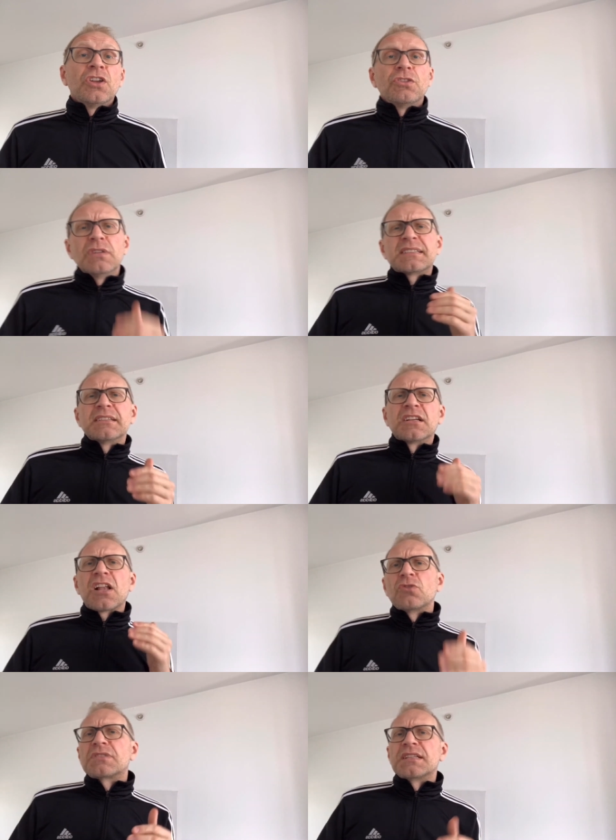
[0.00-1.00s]
You listen
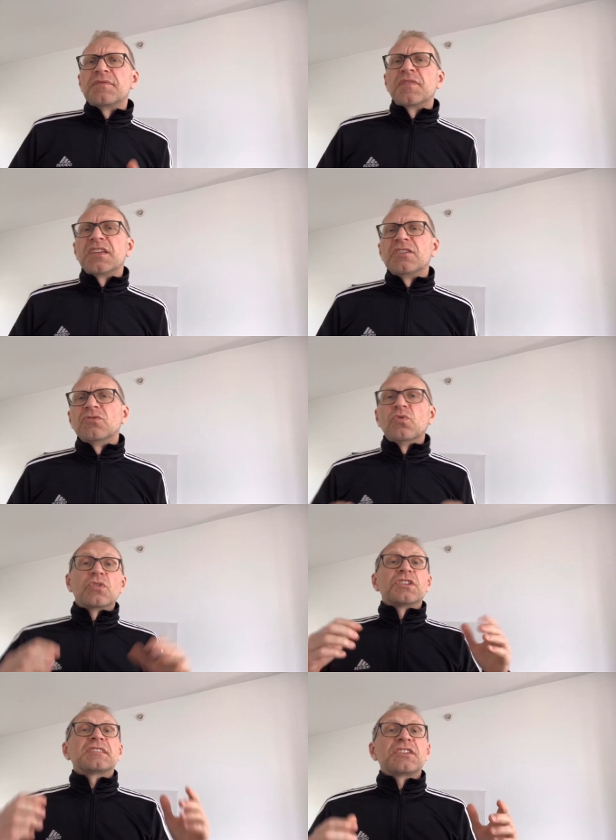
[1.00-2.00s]
closely for the
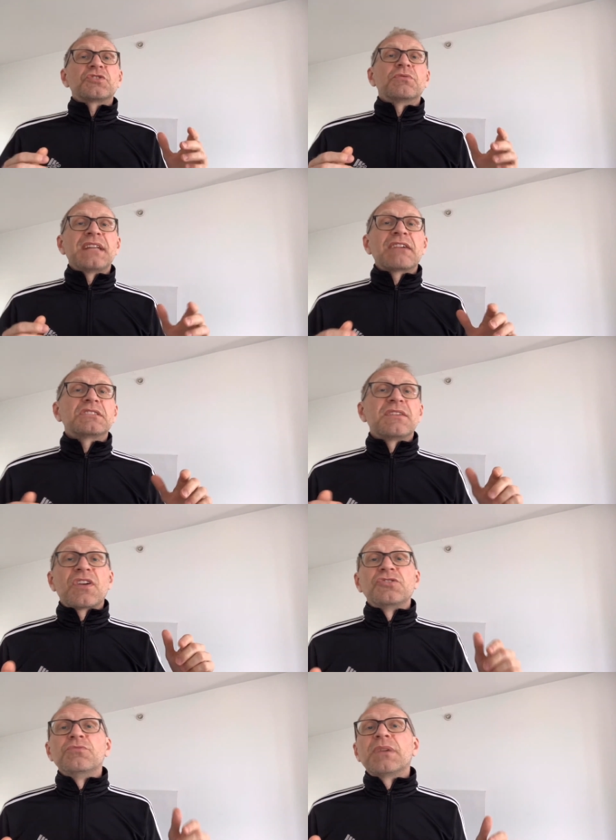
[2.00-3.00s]
organizational narrative
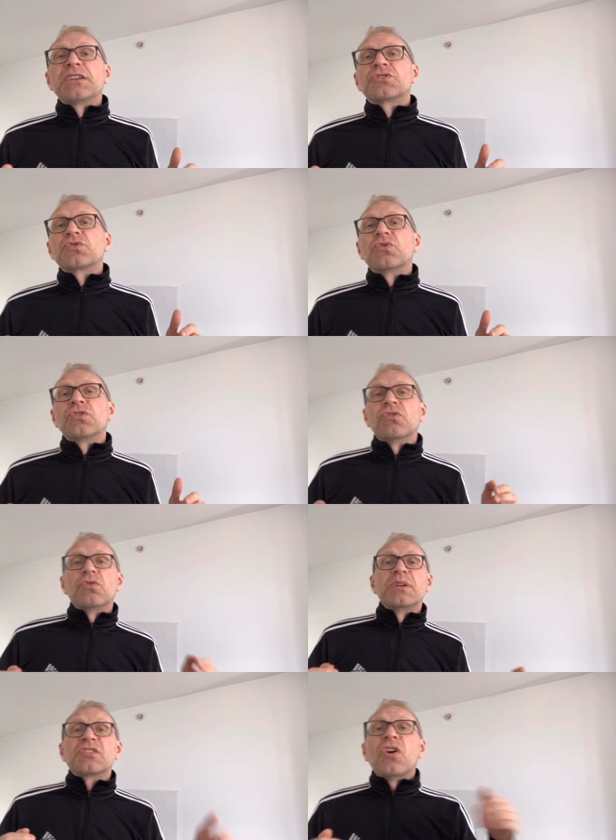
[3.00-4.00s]
and you make sure you're
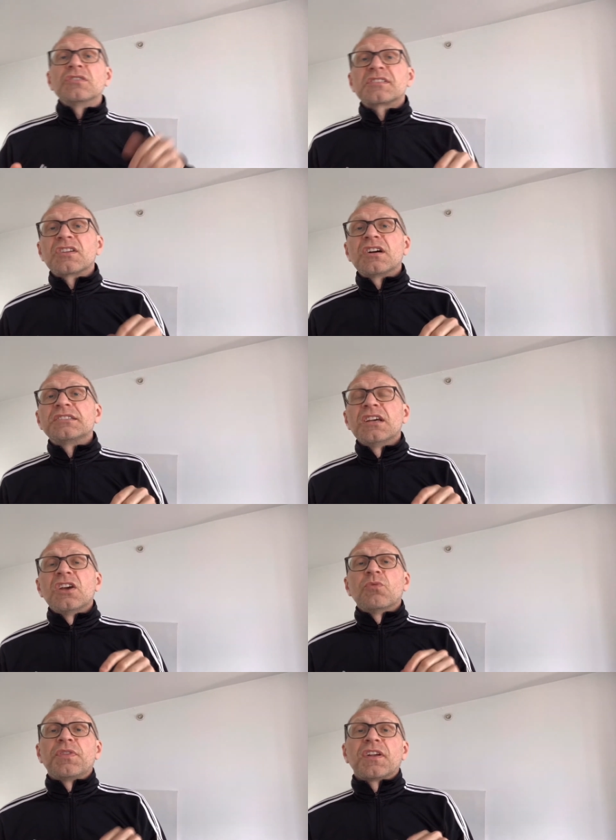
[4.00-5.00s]
always on side
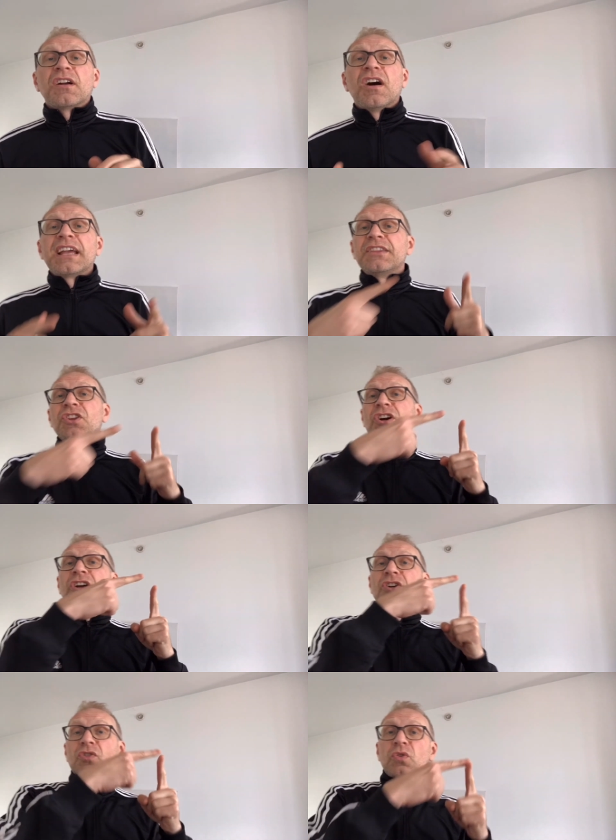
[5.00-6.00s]
with the guy in the
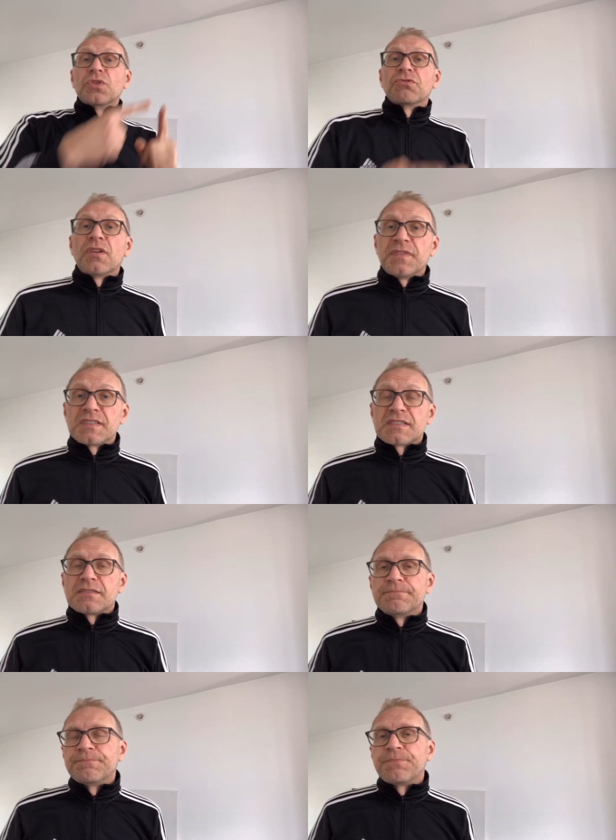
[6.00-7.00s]
corner
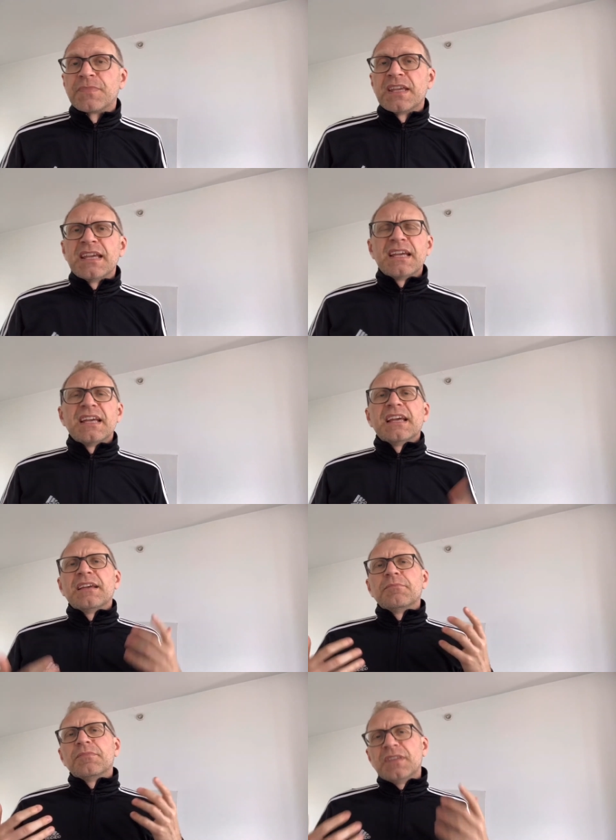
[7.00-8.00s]
office.
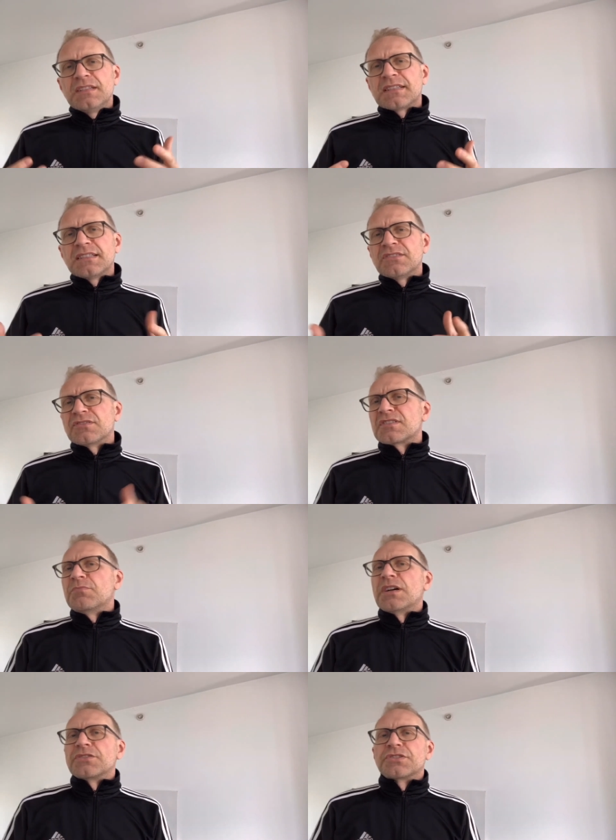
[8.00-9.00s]
These days, not so
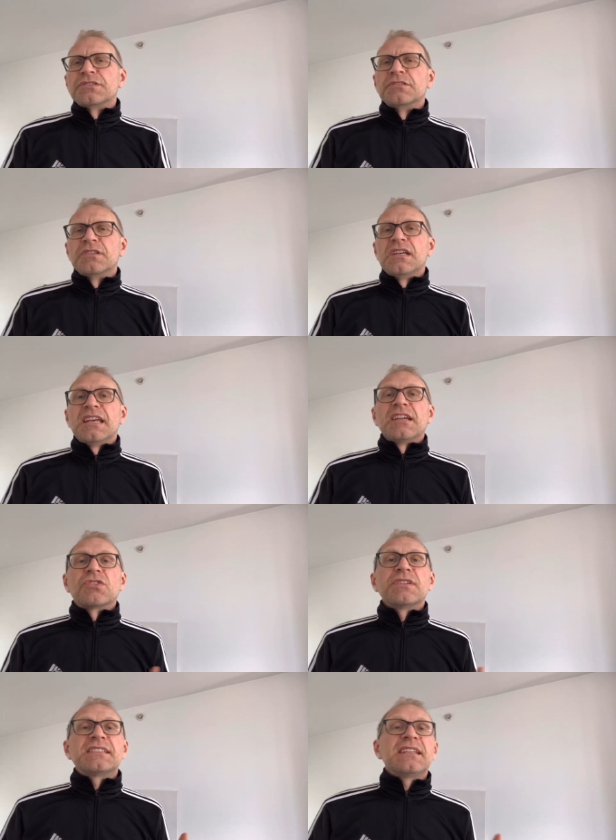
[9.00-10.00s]
much.
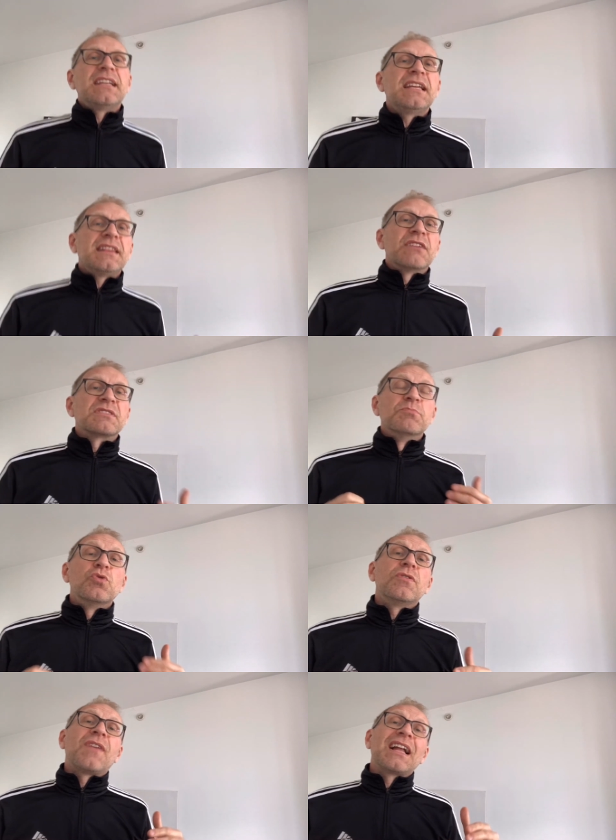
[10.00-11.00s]
Increasingly, there is
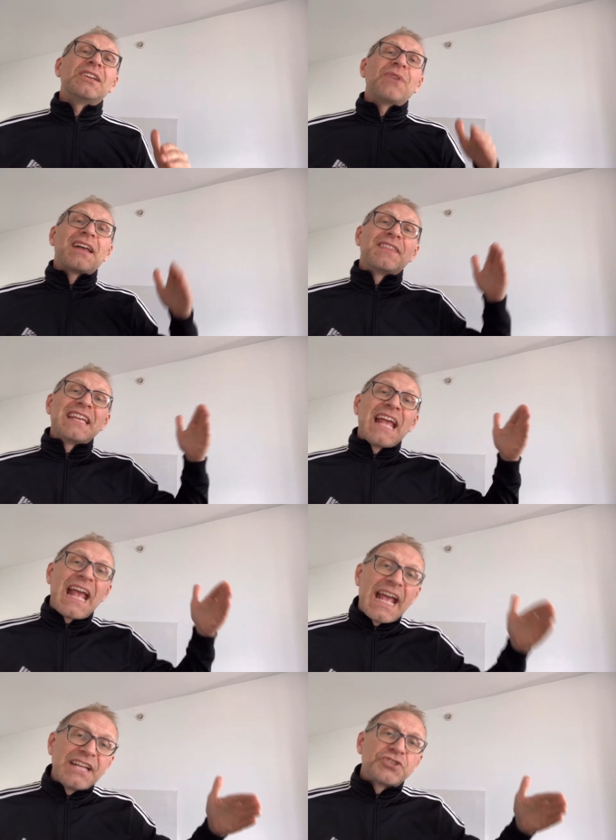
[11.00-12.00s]
more value at the
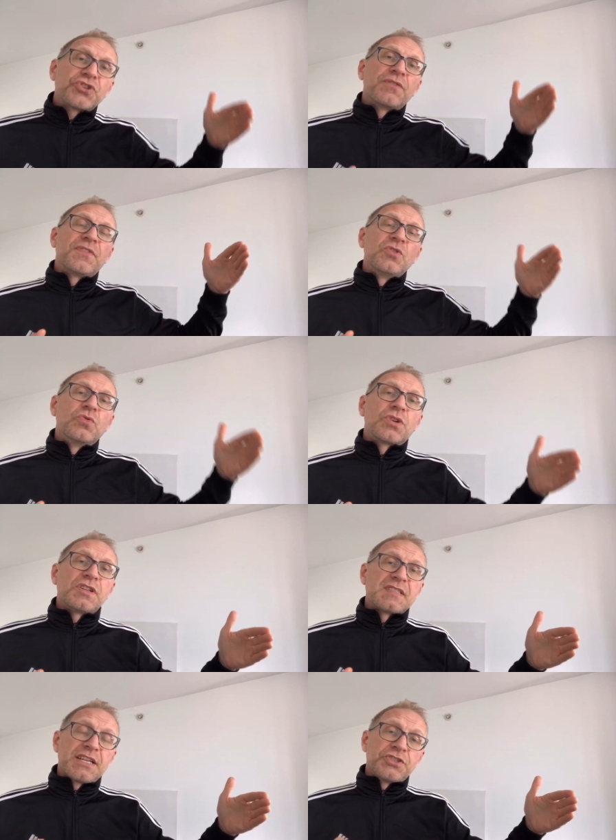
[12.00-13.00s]
edge of the
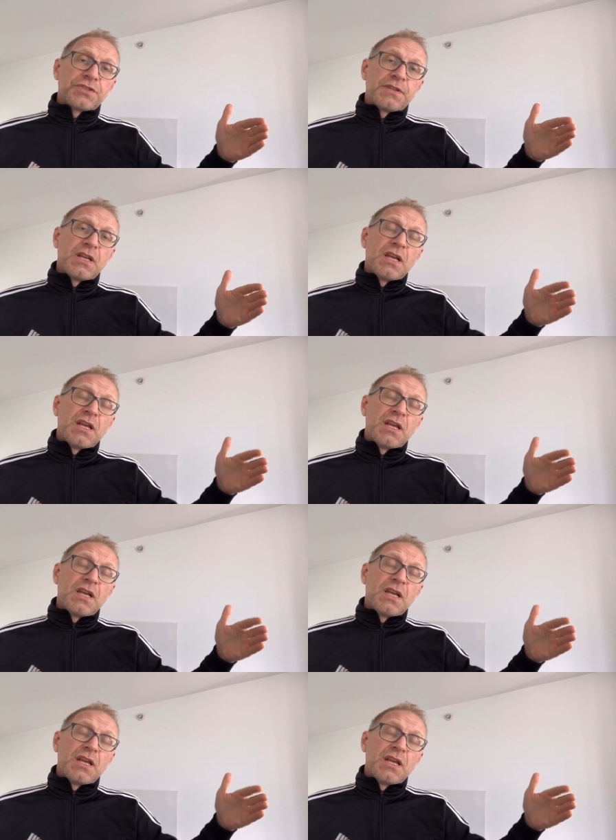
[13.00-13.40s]
organization.